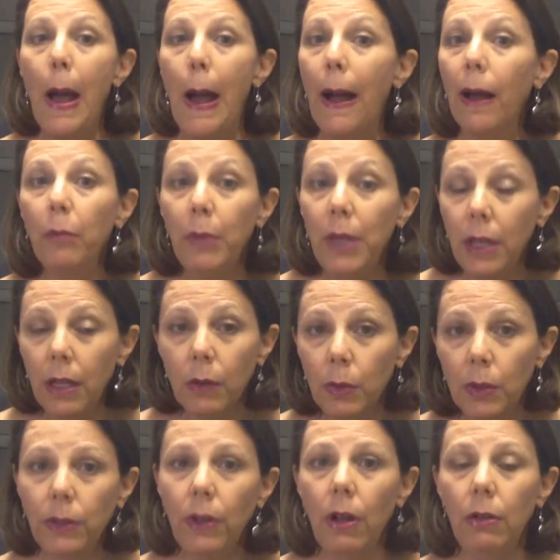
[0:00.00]
Amica
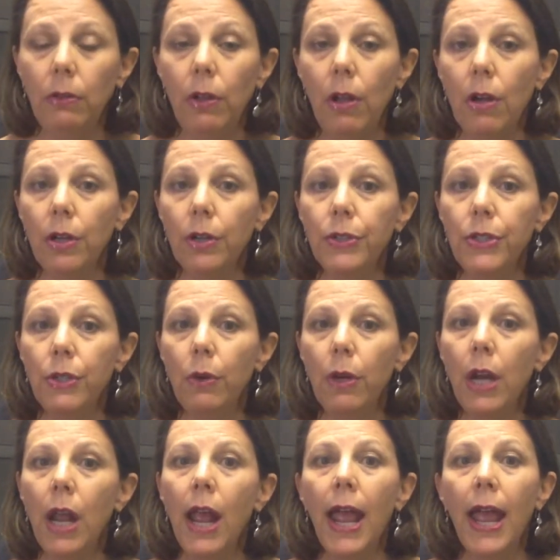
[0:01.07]
will no longer do
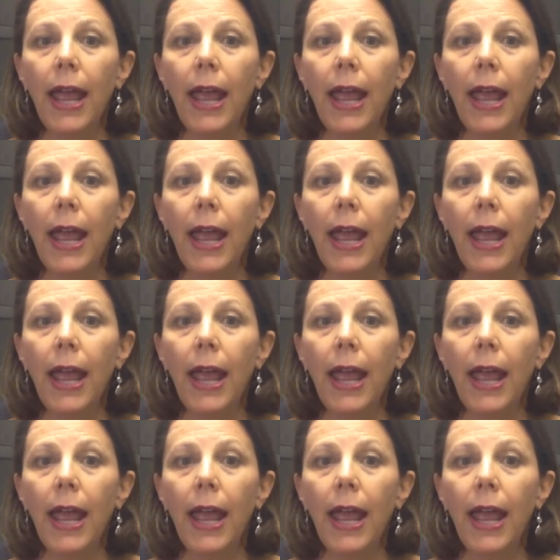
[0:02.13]
it,